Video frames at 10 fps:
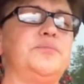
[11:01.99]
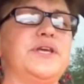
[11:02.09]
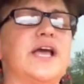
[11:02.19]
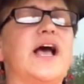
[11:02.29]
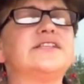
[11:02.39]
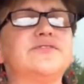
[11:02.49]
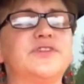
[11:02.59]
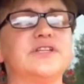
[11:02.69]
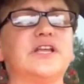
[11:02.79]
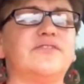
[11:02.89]
because of
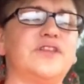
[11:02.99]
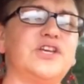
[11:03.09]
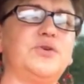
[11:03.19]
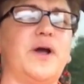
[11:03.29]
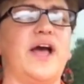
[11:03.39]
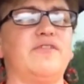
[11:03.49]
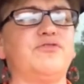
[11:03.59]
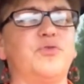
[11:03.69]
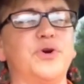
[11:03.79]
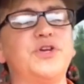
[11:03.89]
the love that you
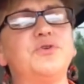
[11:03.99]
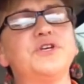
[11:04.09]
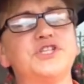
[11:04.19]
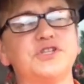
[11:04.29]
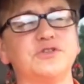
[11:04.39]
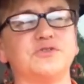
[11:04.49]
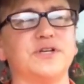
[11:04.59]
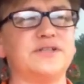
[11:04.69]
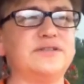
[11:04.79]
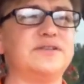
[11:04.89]
have for your
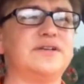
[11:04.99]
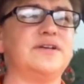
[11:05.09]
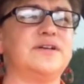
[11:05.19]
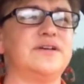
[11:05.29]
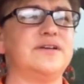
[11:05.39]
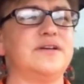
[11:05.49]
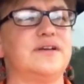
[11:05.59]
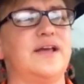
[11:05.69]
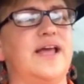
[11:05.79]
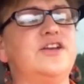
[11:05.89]
children,
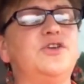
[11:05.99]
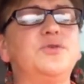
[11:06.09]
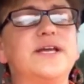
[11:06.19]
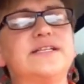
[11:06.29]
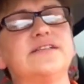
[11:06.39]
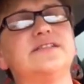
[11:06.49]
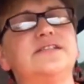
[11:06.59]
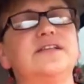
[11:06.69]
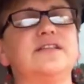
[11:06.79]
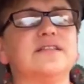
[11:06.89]
and you get to
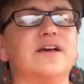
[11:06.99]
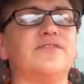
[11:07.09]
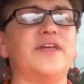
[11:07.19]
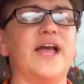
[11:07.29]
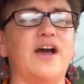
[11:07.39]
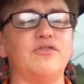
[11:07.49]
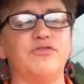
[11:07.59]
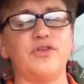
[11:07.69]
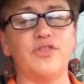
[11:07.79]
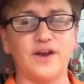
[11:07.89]
see the love they have
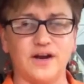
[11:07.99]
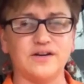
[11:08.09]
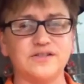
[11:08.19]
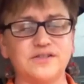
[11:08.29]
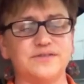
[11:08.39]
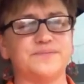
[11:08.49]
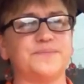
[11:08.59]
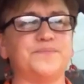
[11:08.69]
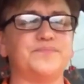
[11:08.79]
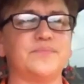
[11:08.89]
for theirs.
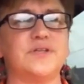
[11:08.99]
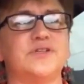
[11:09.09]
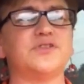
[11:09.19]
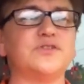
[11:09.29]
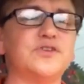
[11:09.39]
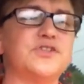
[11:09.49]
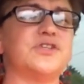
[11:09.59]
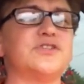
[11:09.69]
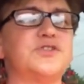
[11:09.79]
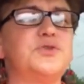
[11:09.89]
So there's
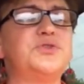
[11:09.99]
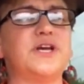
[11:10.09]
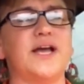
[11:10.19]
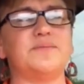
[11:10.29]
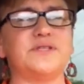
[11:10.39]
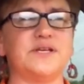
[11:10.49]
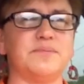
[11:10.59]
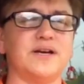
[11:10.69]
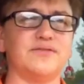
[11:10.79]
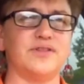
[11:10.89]
2 times the
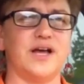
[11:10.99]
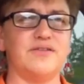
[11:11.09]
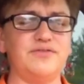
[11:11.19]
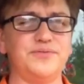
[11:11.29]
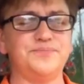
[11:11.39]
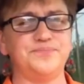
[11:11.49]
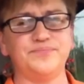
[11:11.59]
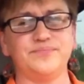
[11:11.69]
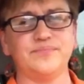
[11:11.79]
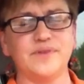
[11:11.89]
amount of love,
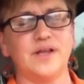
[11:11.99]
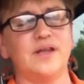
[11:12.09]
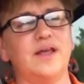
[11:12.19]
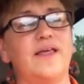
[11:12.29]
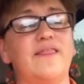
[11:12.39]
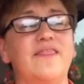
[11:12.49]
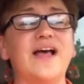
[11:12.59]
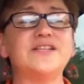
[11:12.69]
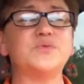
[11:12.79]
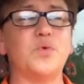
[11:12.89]
and
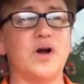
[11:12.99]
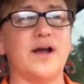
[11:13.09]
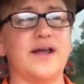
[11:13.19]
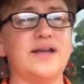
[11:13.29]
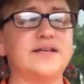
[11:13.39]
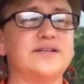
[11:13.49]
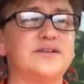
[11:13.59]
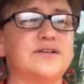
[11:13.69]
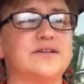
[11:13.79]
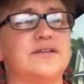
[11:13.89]
that's why
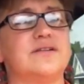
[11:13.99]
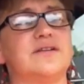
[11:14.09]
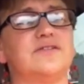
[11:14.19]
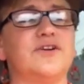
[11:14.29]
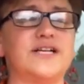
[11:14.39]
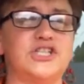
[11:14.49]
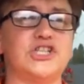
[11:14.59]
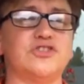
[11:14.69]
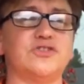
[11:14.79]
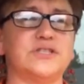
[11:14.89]

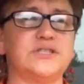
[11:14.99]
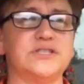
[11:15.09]
grandchildren